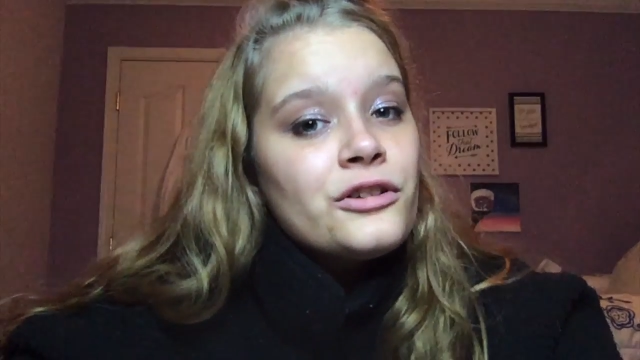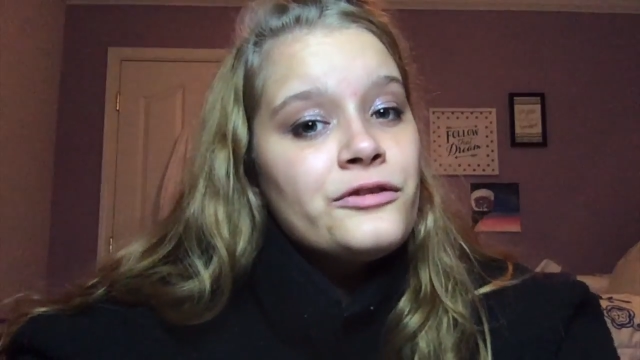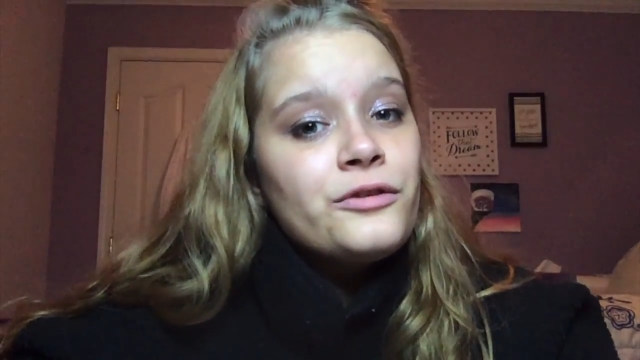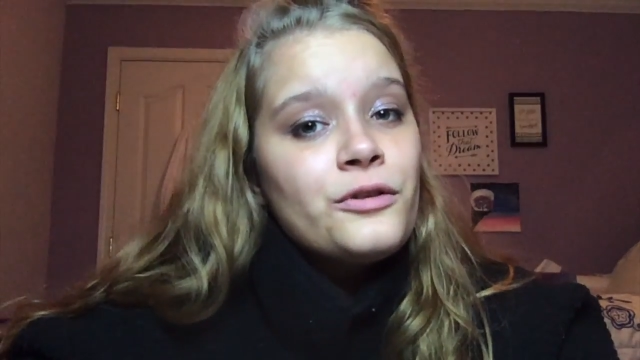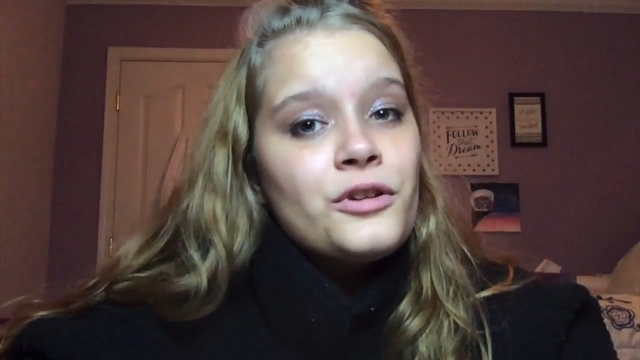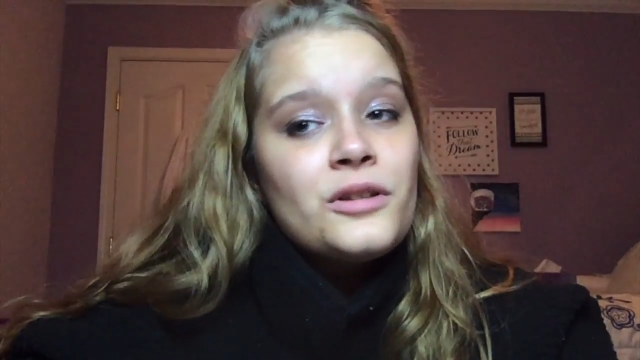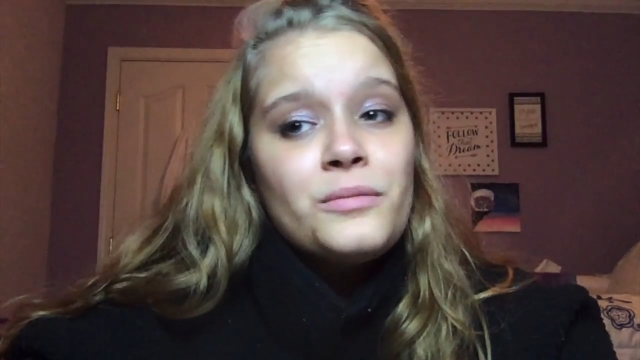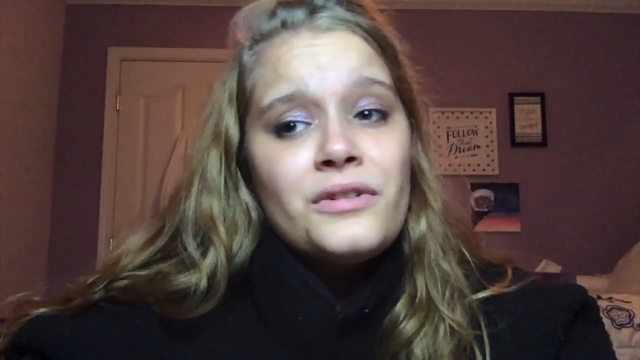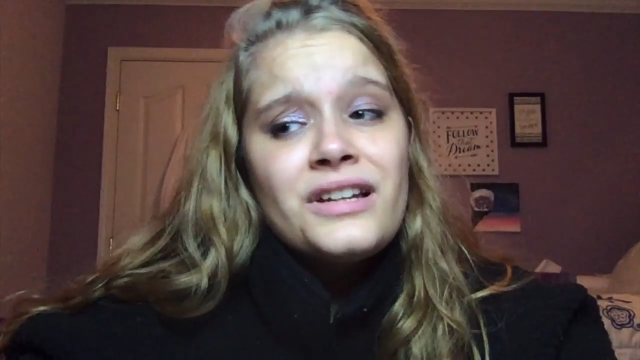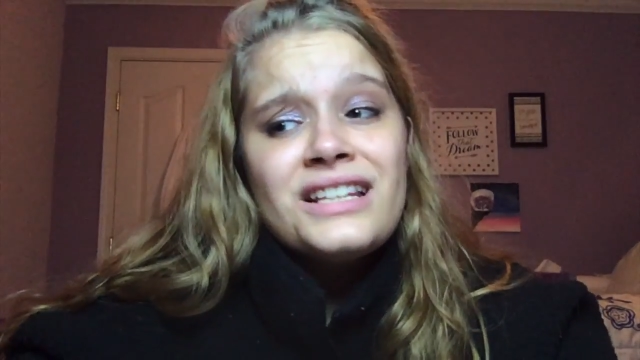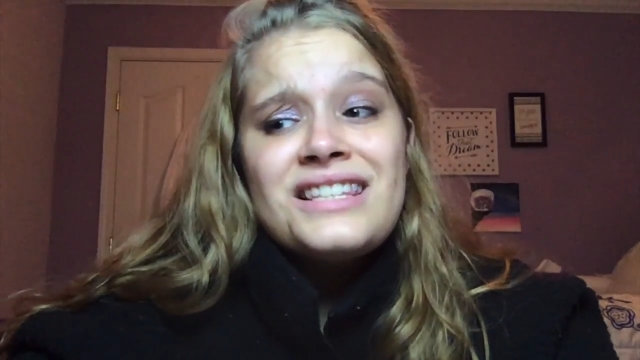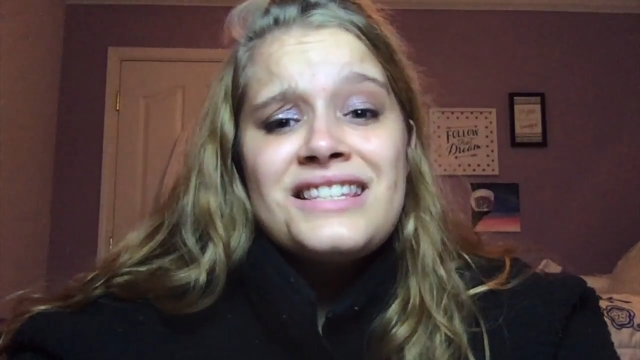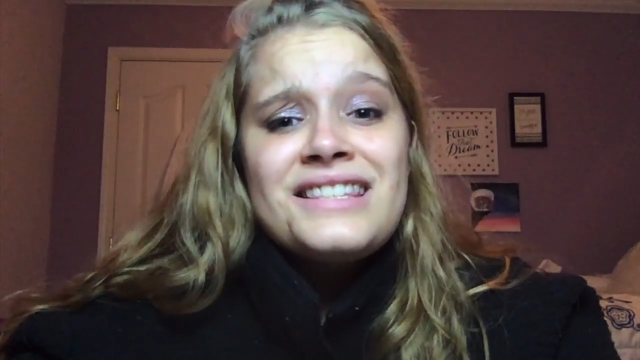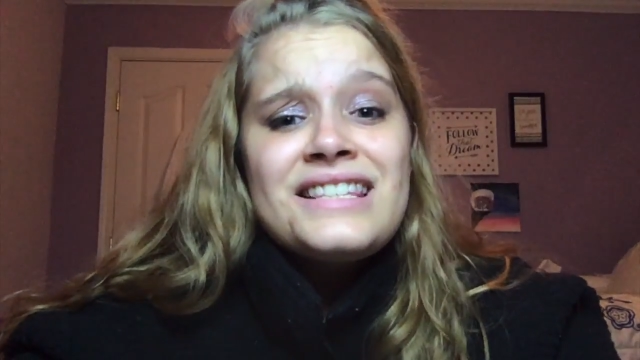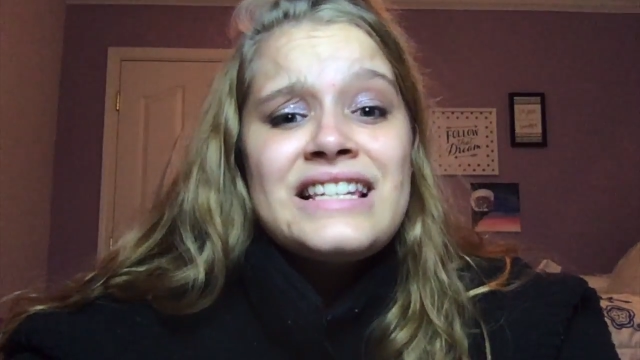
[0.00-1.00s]
affordable at
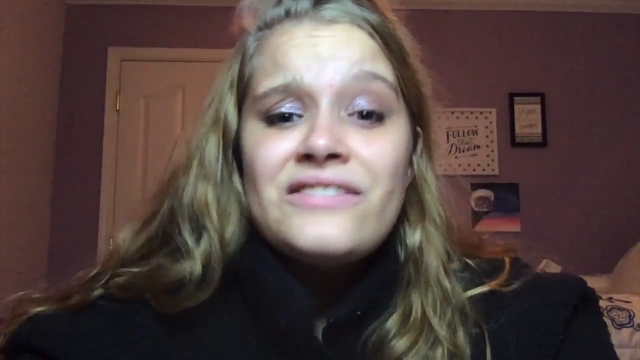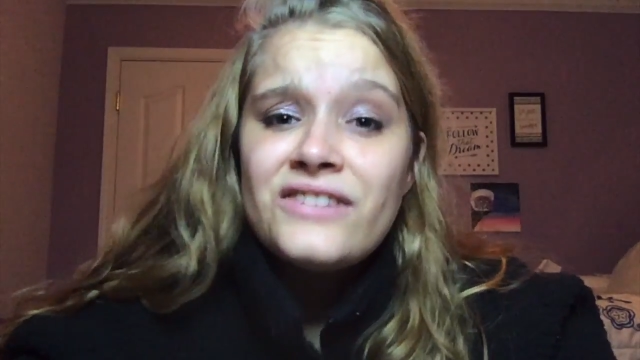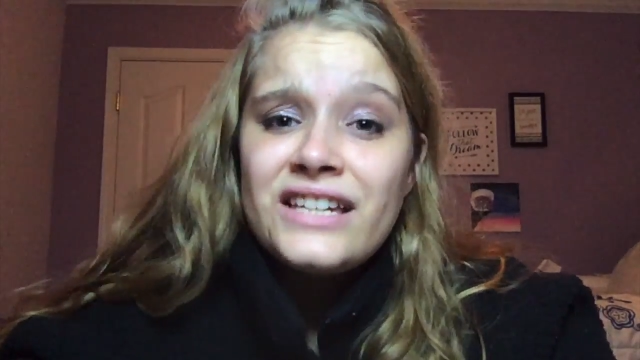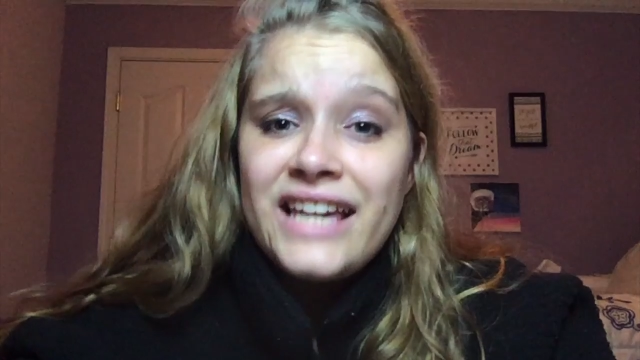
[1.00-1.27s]
C V